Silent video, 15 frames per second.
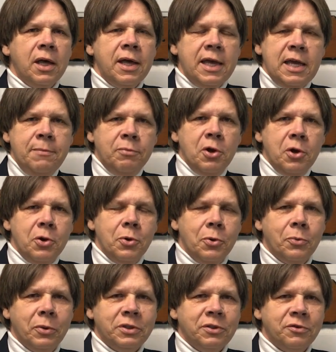Hebrew,
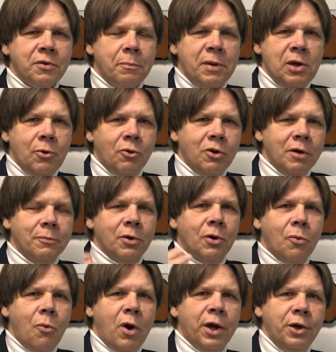which is a pilgrim or
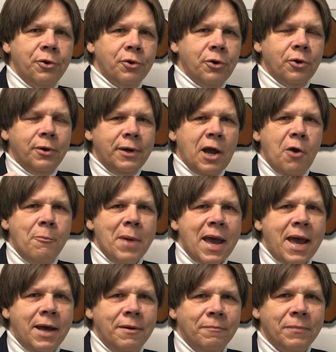a wanderer or a
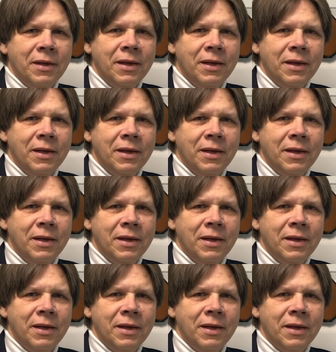nomad,